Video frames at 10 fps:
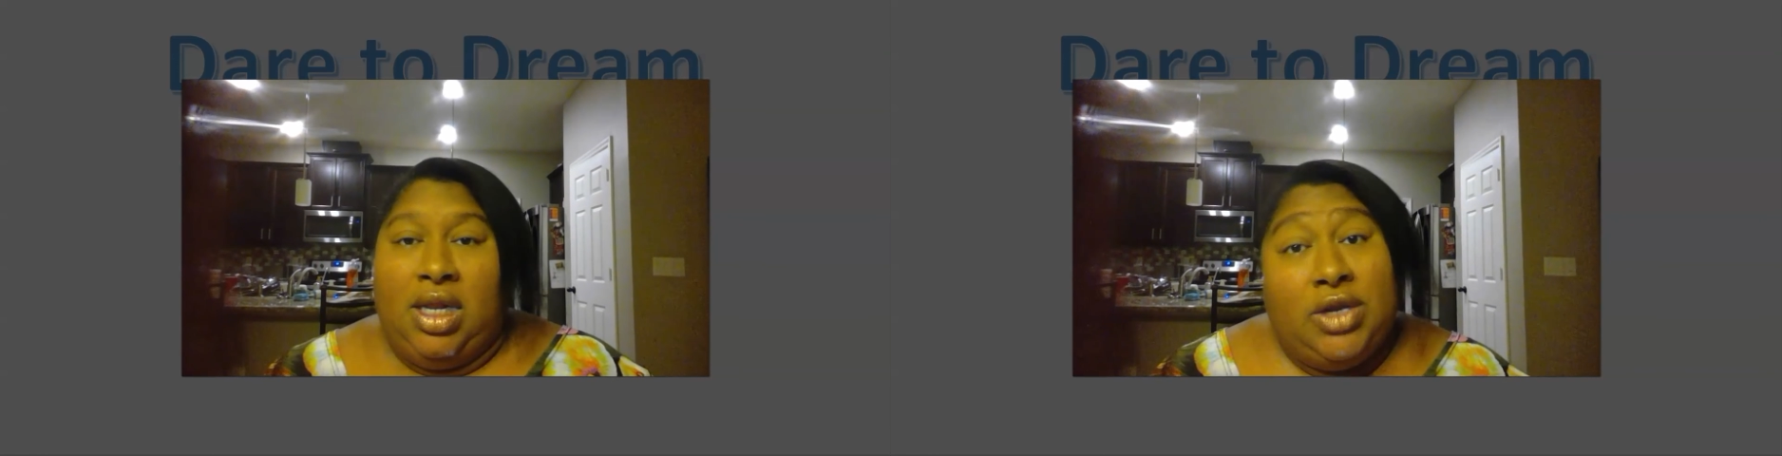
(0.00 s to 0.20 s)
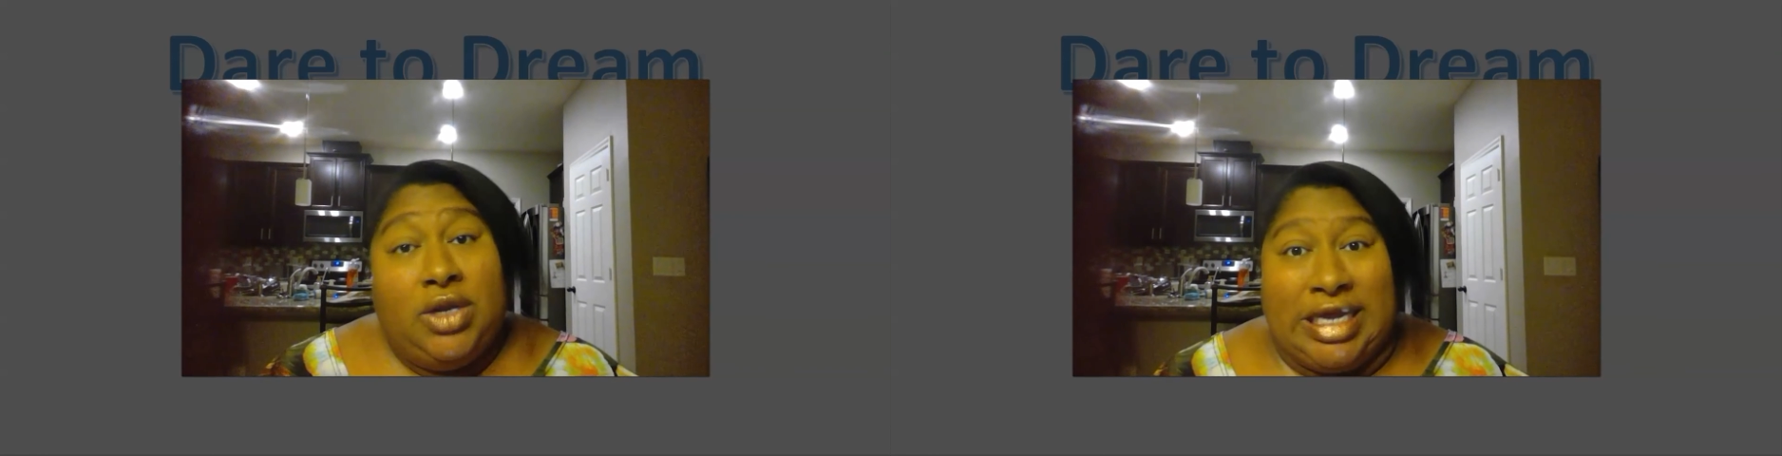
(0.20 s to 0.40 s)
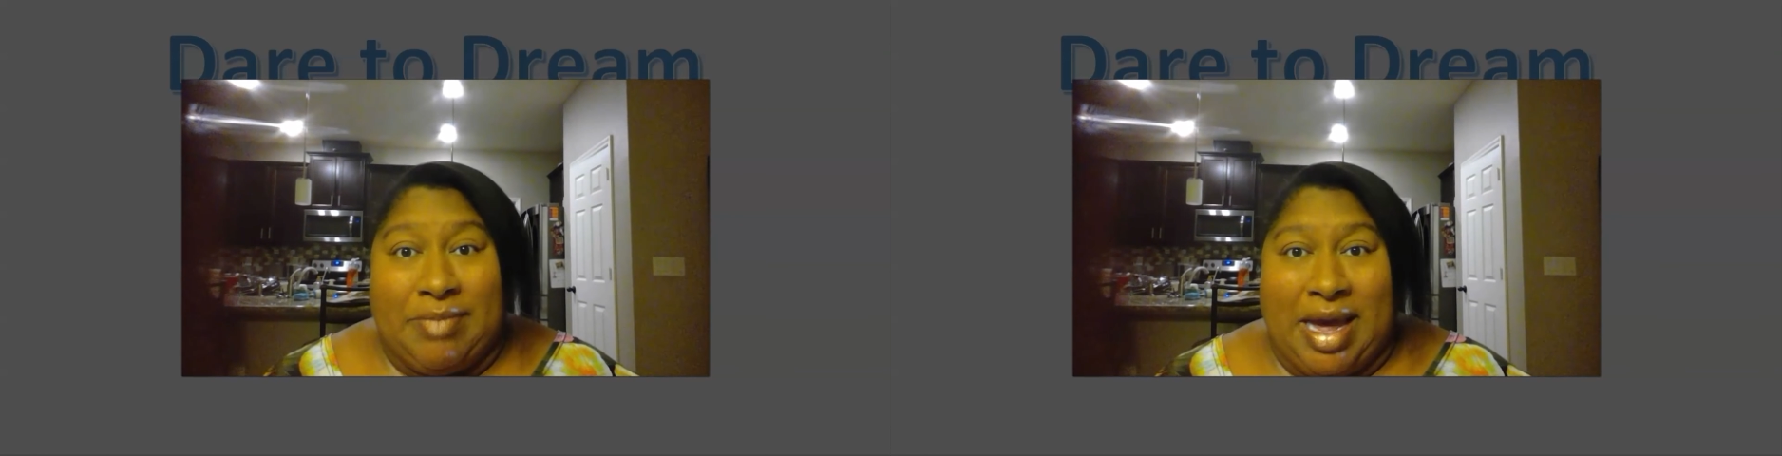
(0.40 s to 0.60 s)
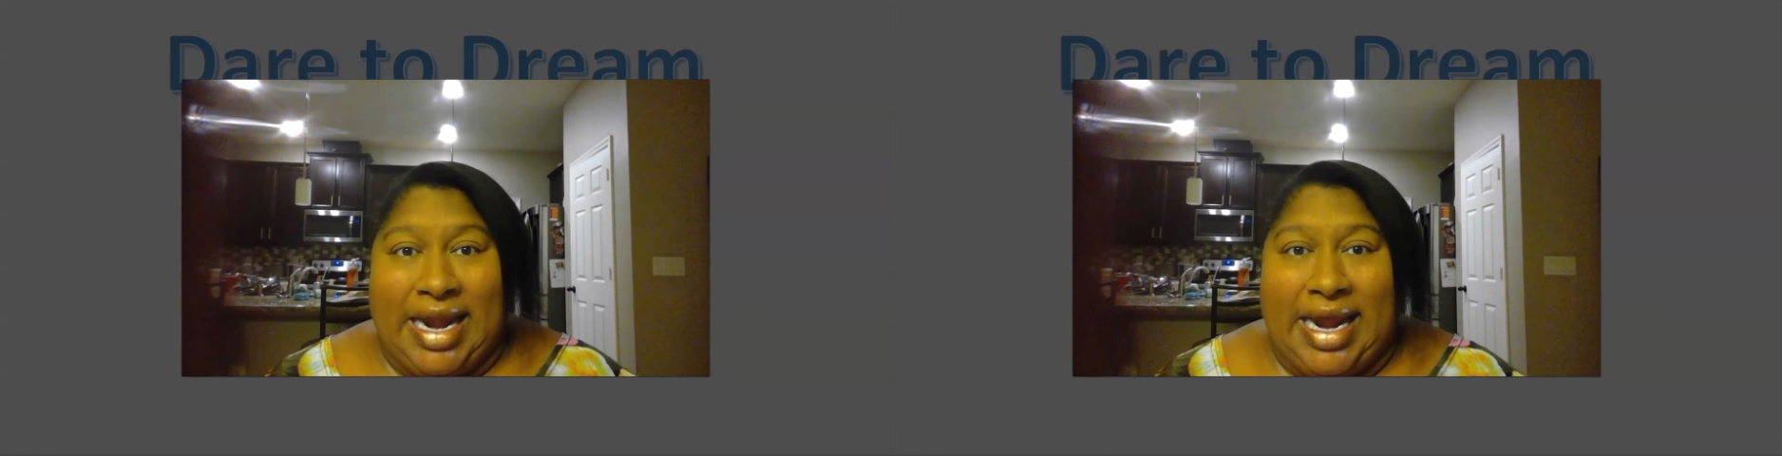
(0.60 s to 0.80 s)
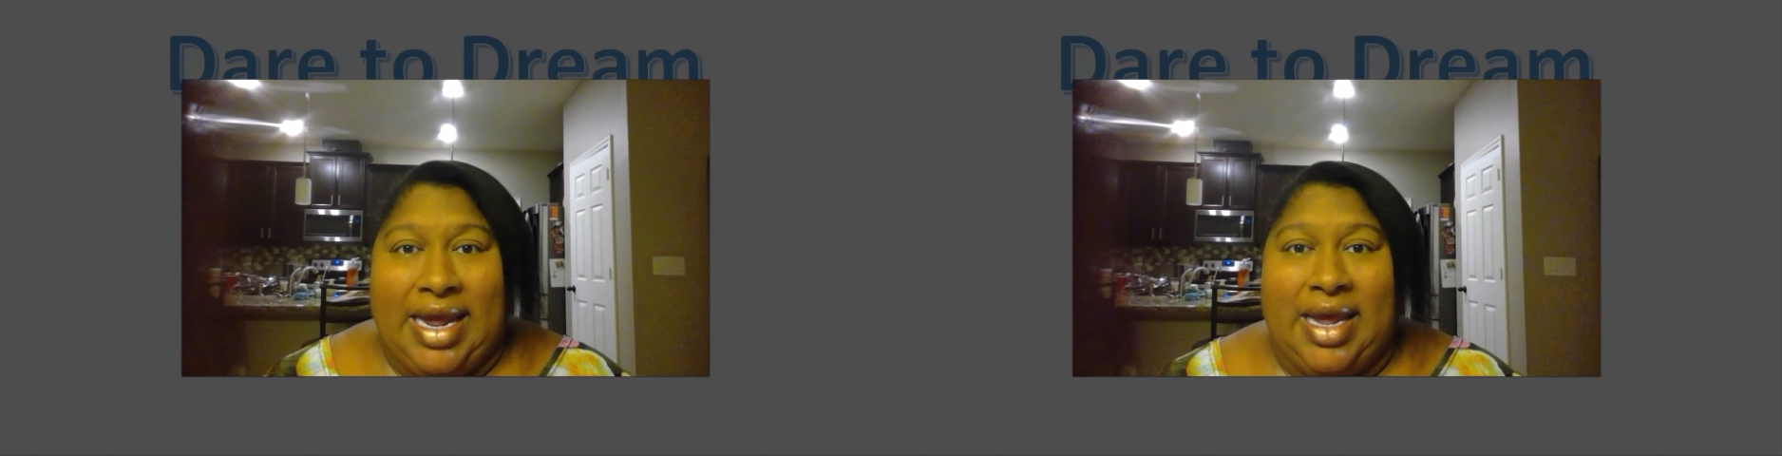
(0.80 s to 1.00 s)
losing
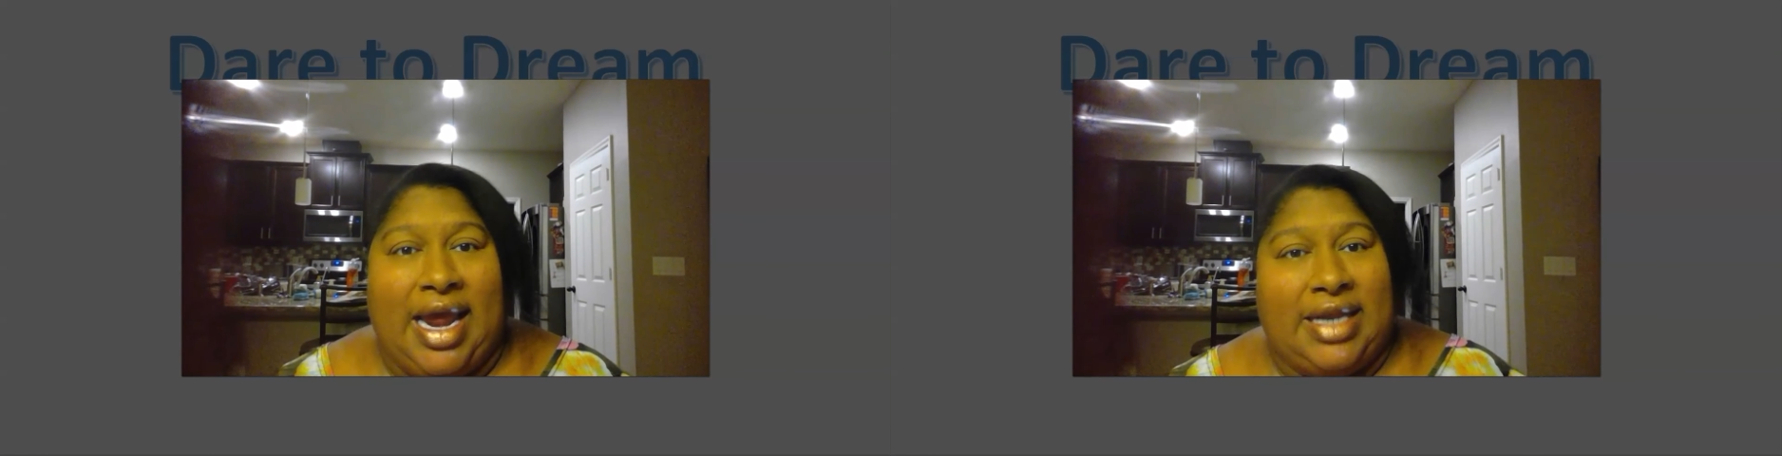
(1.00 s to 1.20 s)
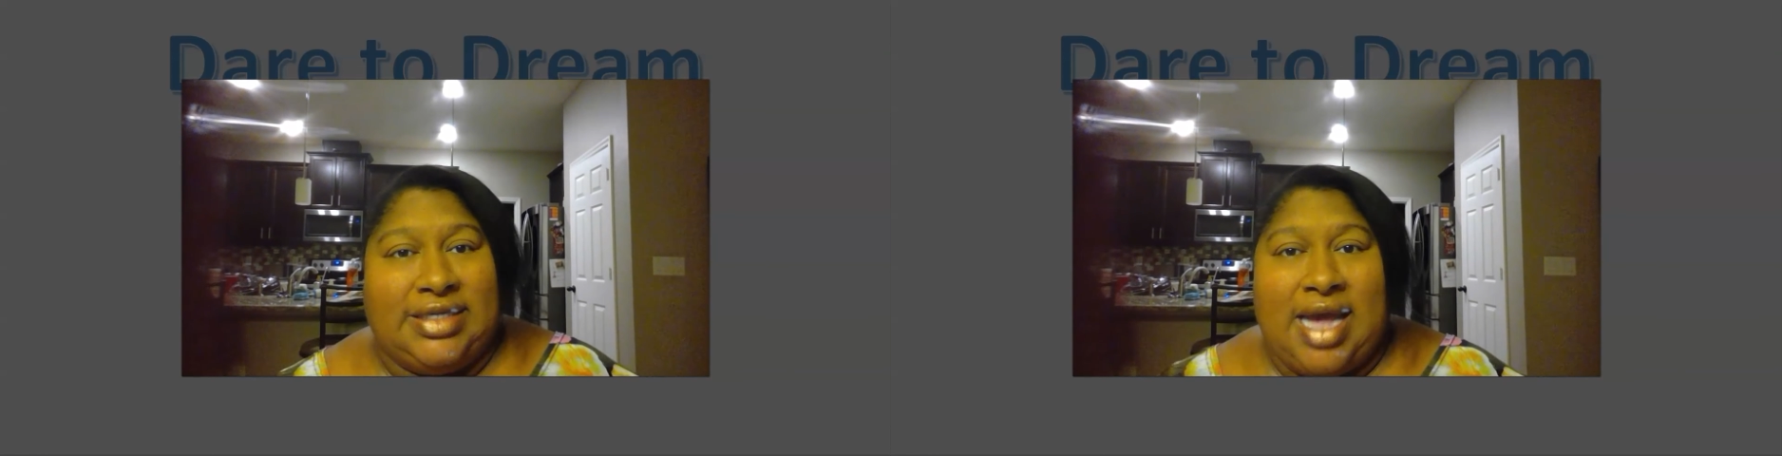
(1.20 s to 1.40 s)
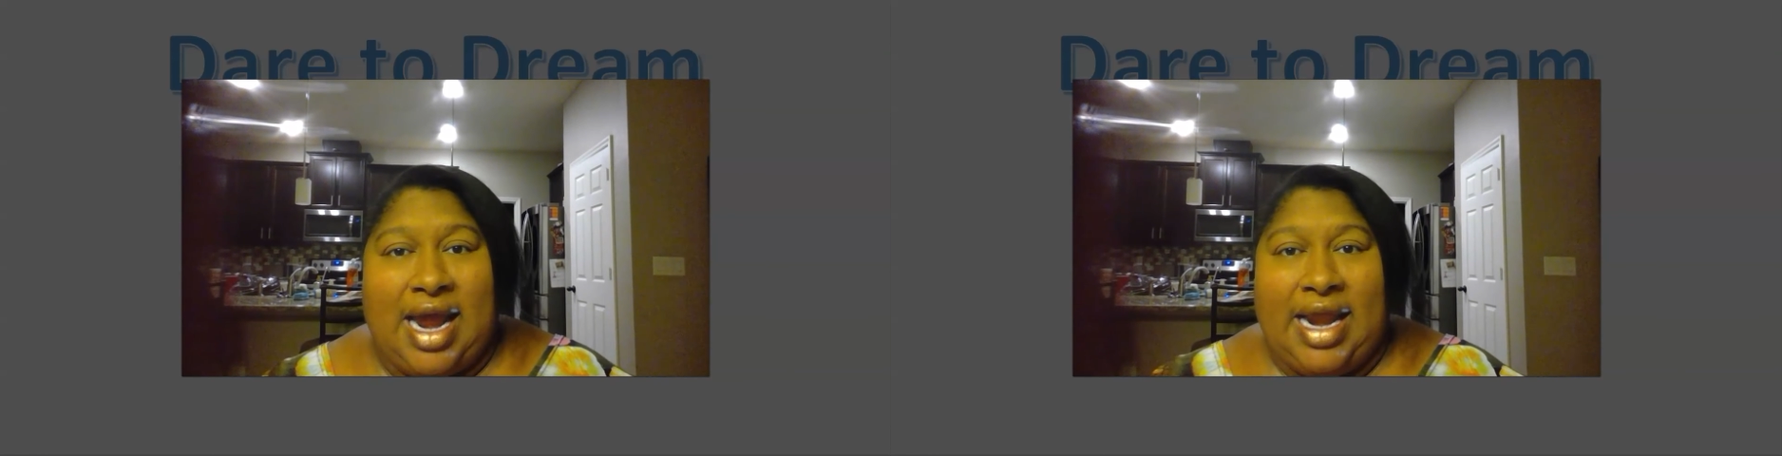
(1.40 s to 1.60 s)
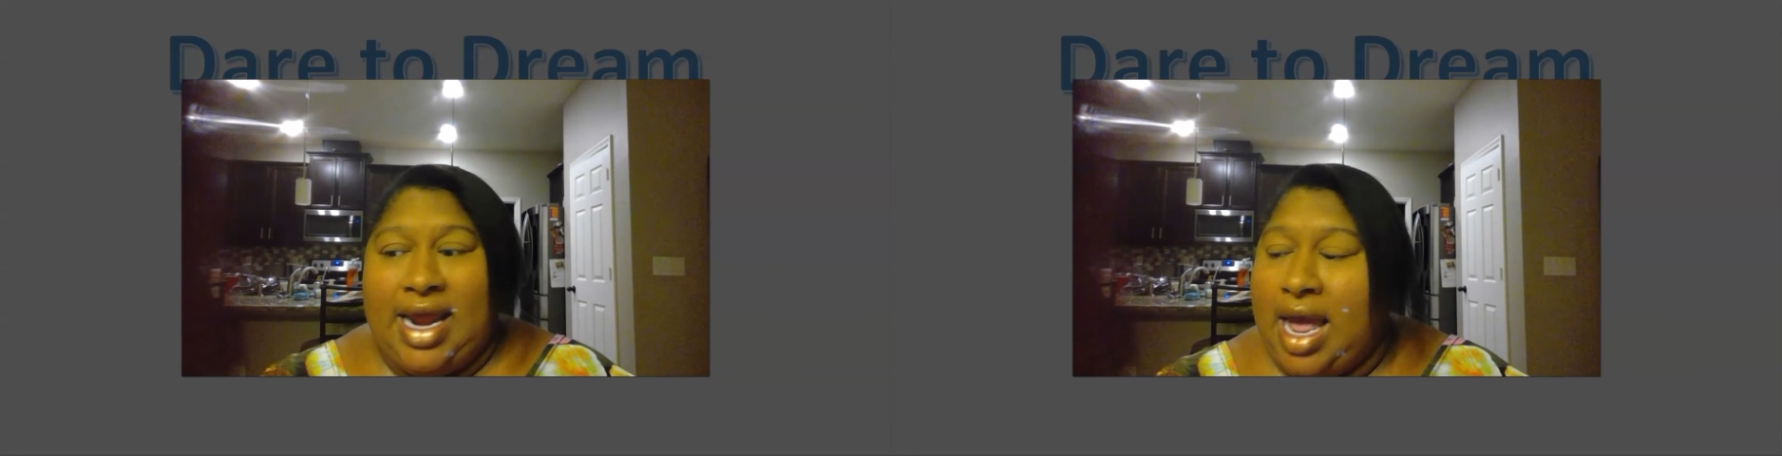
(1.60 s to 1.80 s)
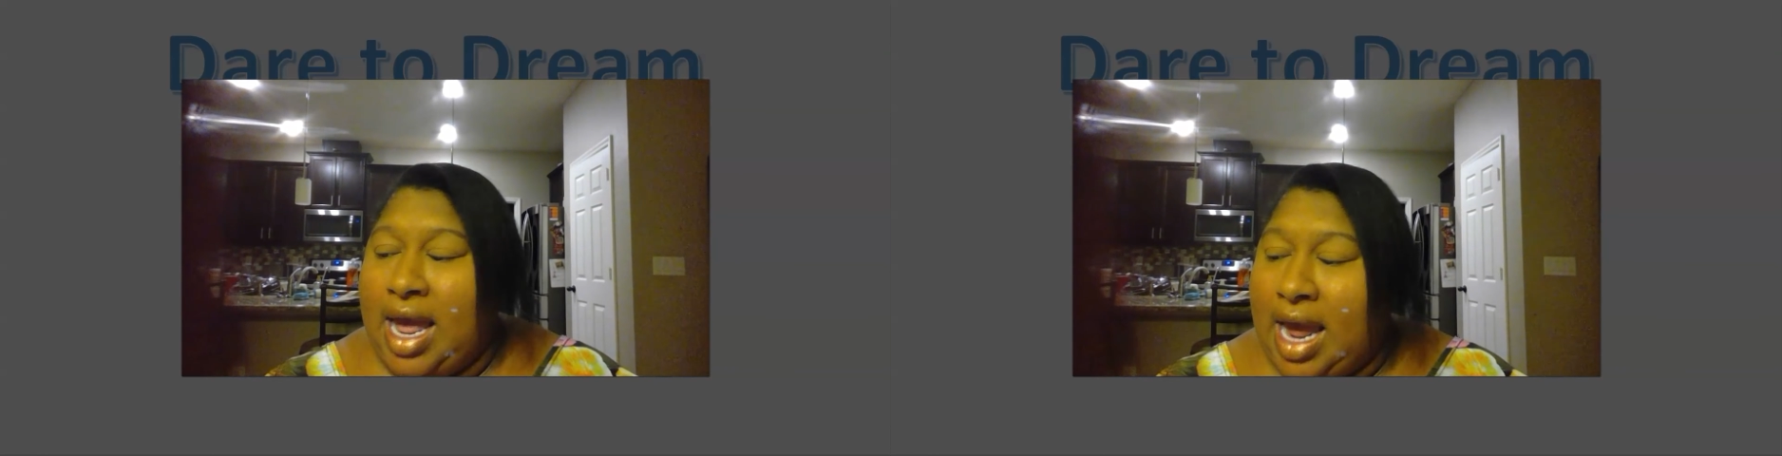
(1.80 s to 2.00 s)
money and deciding